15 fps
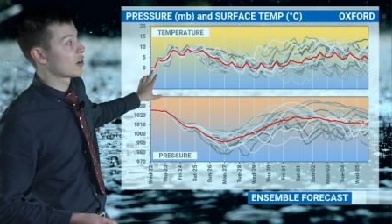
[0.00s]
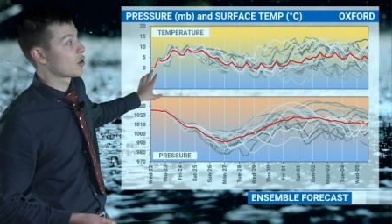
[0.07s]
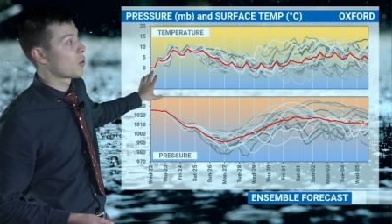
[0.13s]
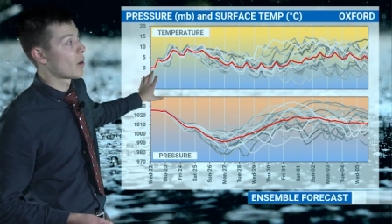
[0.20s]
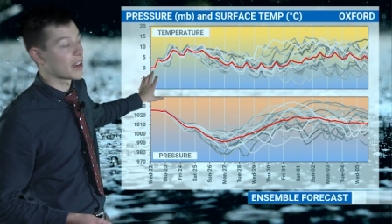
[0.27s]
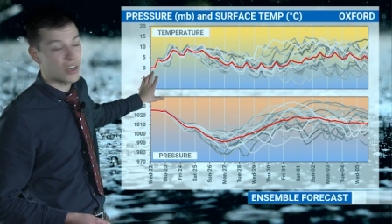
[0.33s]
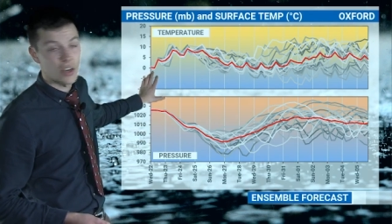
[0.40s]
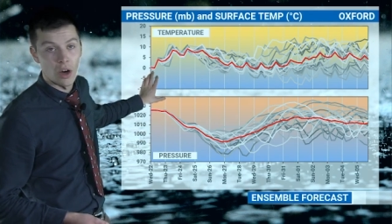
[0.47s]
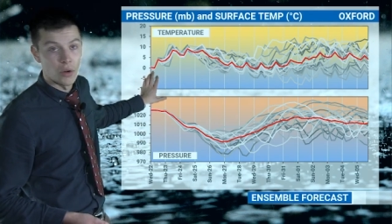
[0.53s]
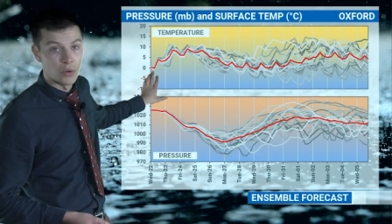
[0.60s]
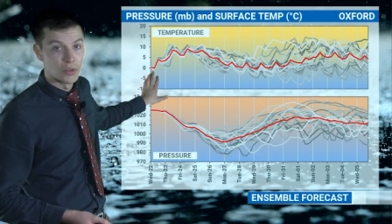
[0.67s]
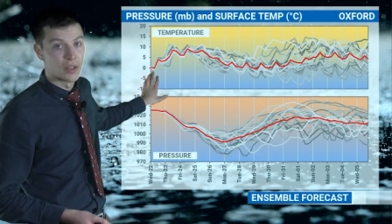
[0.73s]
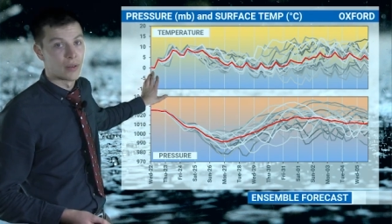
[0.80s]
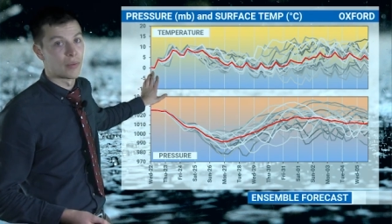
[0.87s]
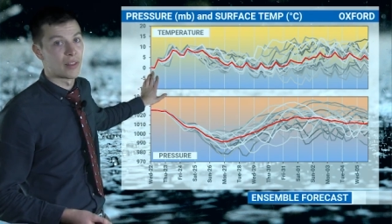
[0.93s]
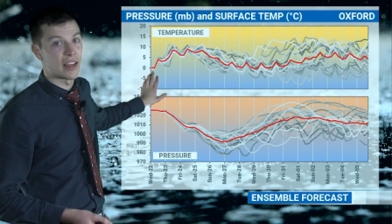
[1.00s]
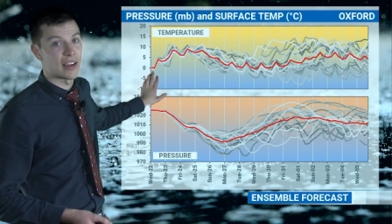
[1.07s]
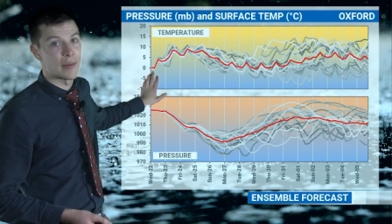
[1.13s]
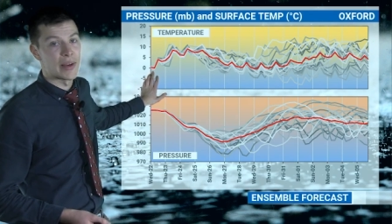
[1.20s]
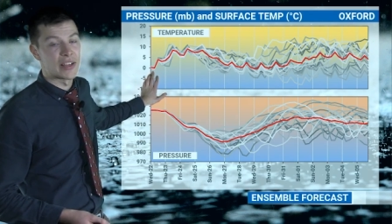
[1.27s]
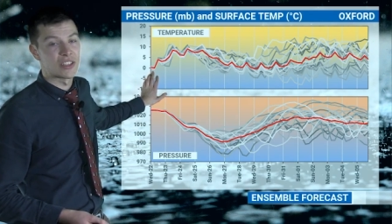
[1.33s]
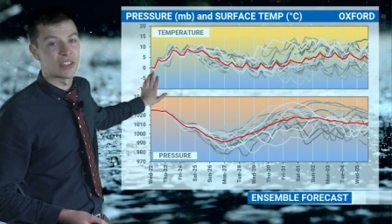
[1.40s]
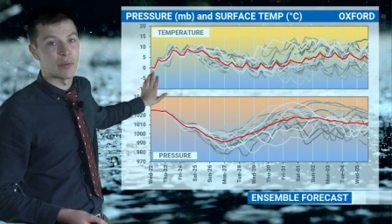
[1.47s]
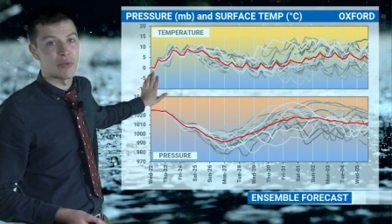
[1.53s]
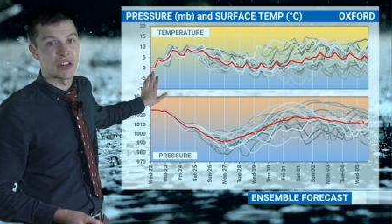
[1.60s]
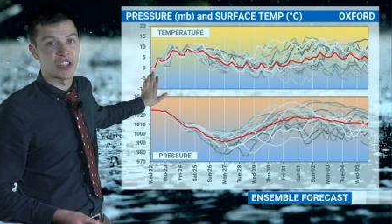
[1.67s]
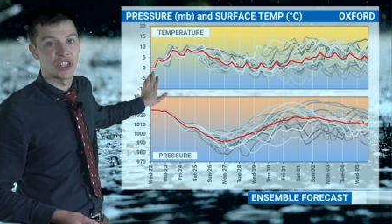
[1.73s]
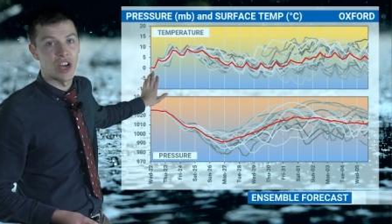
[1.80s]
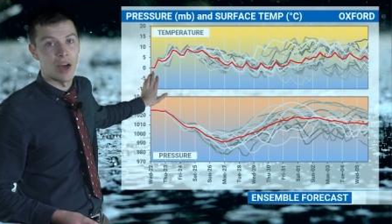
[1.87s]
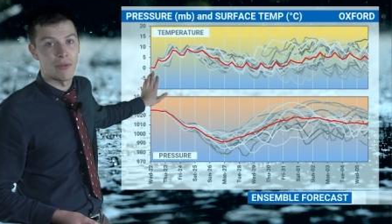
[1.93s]
quite cold, like I mentioned, a
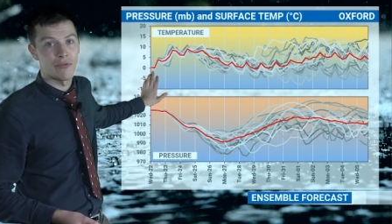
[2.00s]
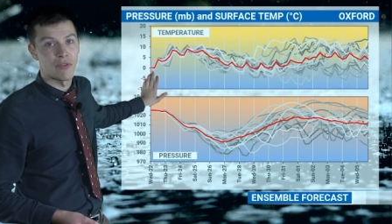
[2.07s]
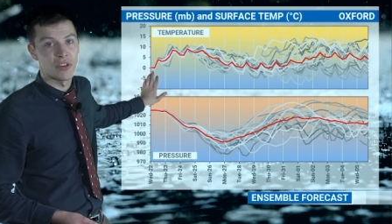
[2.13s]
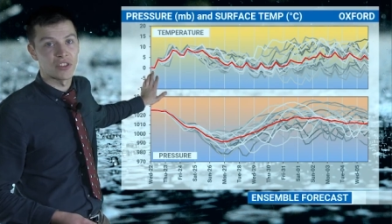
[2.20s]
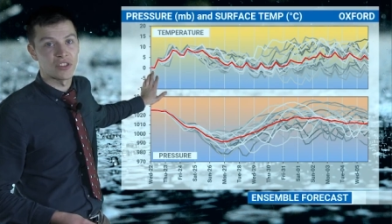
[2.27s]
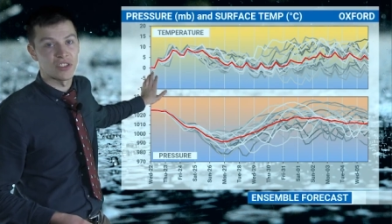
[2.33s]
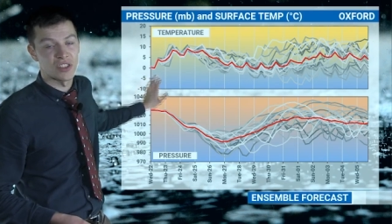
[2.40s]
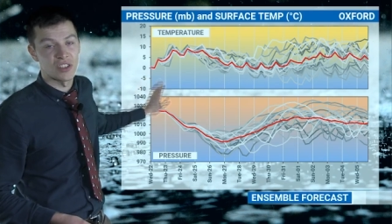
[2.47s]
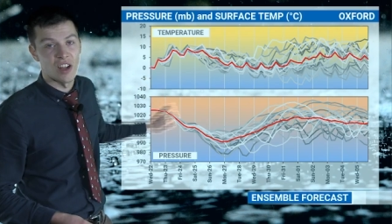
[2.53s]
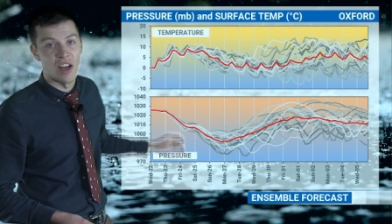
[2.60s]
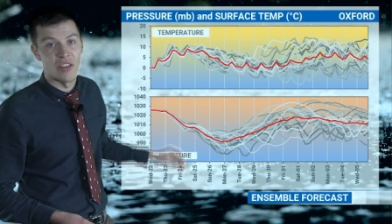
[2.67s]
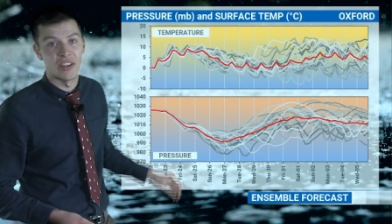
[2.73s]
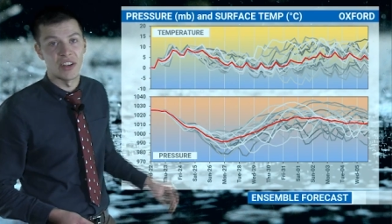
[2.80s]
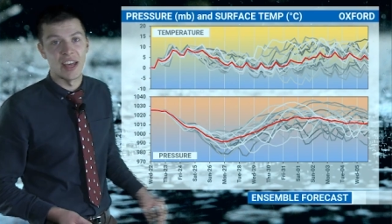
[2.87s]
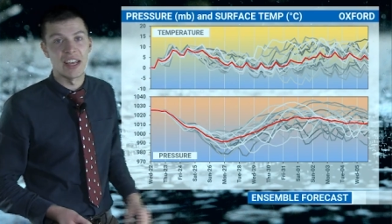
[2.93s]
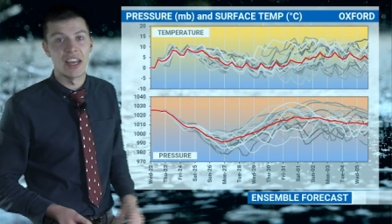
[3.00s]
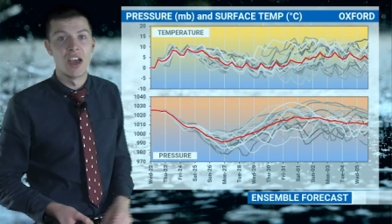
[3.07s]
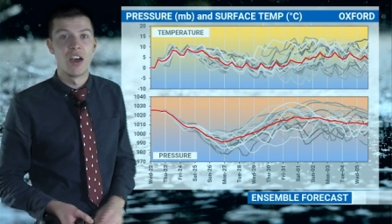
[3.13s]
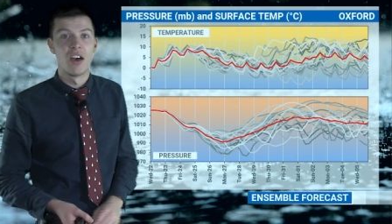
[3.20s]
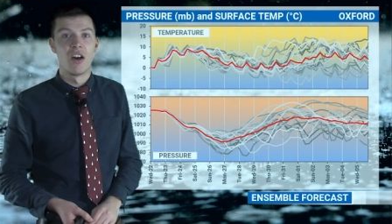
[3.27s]
pretty sharp frost to start the day